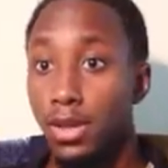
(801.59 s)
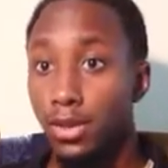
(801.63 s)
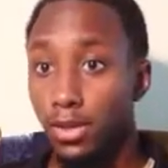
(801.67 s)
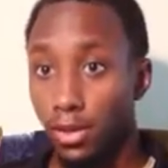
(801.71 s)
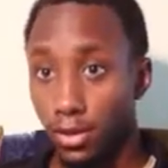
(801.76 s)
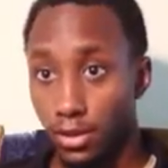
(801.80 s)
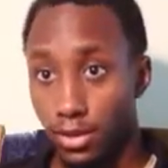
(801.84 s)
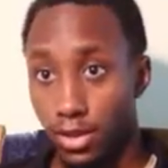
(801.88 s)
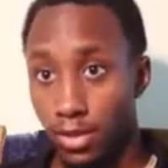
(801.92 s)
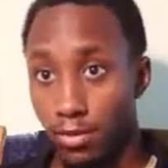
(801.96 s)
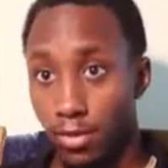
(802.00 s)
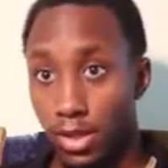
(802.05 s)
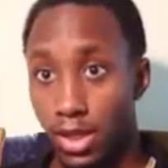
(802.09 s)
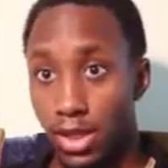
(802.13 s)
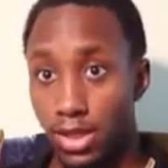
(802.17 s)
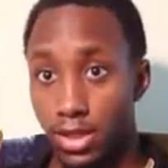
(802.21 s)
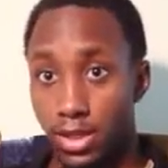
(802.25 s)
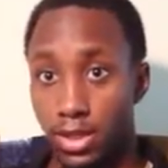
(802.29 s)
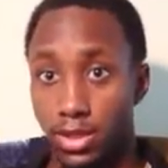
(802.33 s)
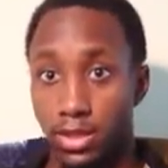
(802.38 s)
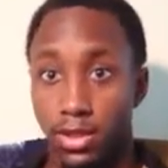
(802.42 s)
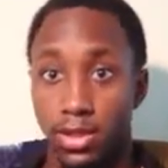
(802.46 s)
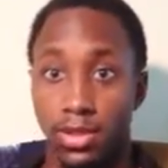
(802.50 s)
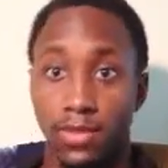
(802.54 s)
13 minutes
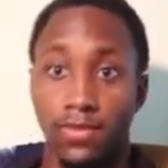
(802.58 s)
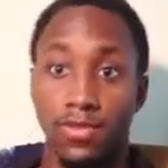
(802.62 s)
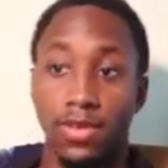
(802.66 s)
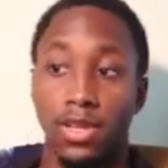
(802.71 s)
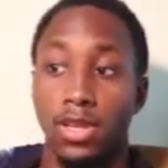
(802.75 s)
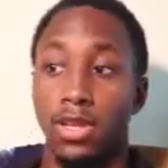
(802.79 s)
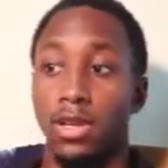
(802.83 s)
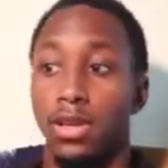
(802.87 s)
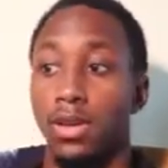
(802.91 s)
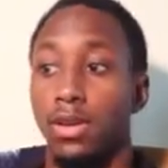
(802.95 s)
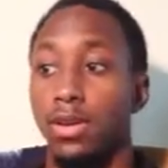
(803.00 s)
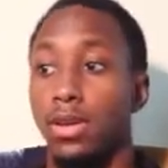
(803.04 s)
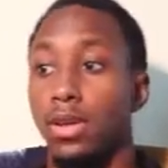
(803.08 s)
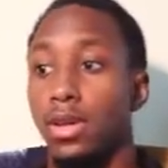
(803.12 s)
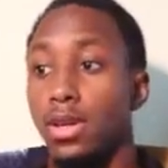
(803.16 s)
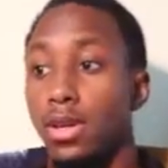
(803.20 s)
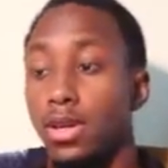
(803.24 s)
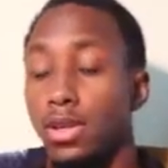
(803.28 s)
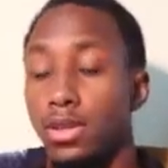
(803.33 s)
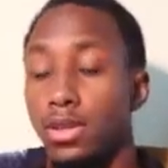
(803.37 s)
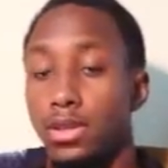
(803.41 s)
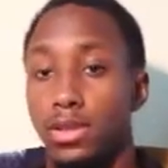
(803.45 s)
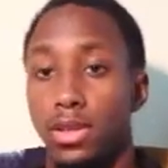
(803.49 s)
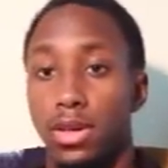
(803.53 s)
into this video.
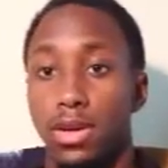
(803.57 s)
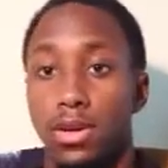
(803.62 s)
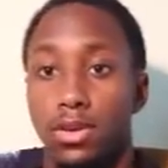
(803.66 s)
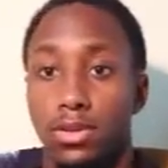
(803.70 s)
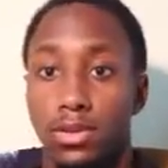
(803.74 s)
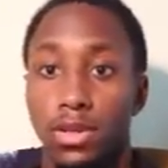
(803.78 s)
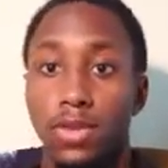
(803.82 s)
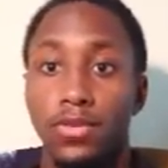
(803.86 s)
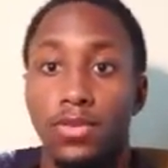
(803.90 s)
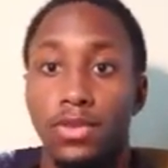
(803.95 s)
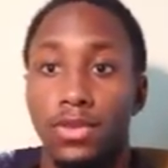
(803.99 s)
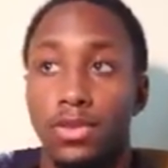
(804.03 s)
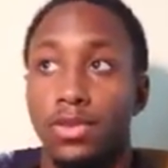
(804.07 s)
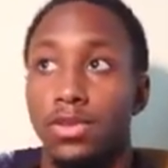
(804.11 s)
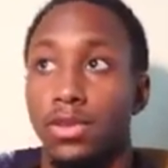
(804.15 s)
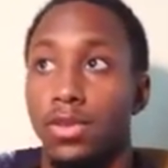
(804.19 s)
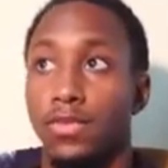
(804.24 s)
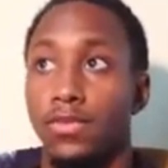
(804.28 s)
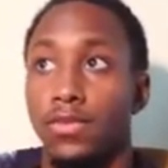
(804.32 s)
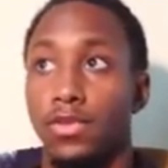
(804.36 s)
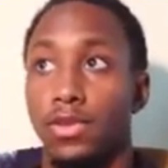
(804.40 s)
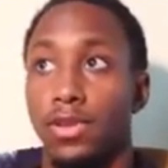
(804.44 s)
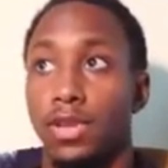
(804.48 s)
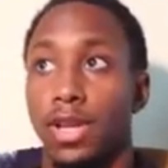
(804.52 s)
So so forth and so forth.